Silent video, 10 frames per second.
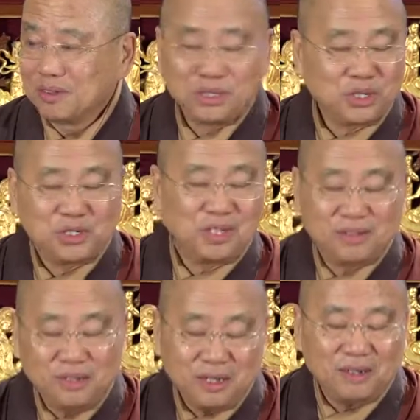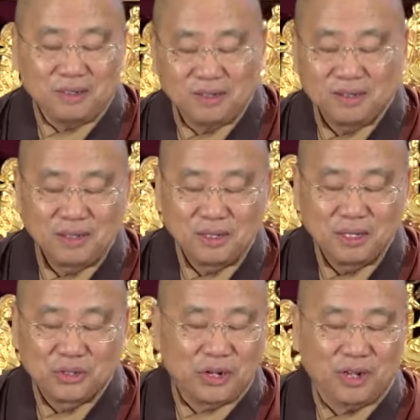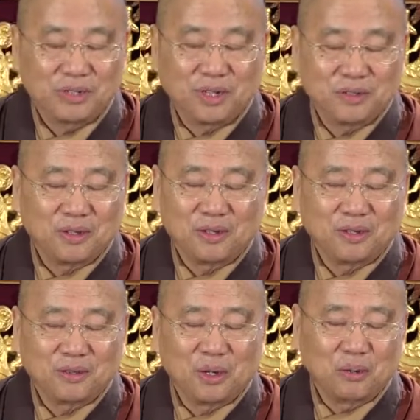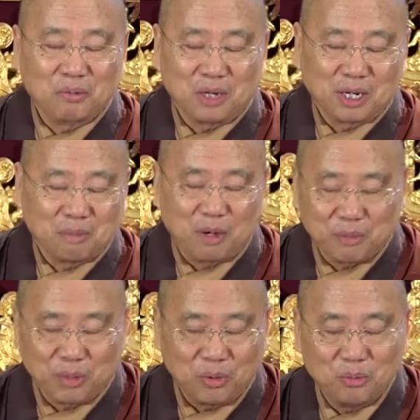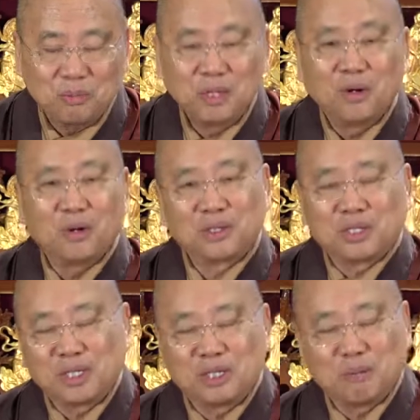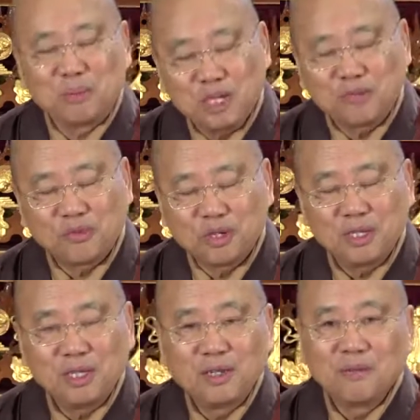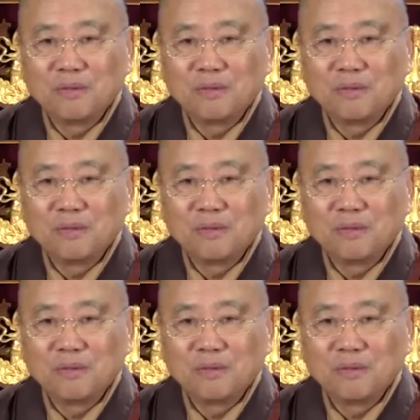they just sit there chanting their own Mali Bame home, or they sit there peacefully.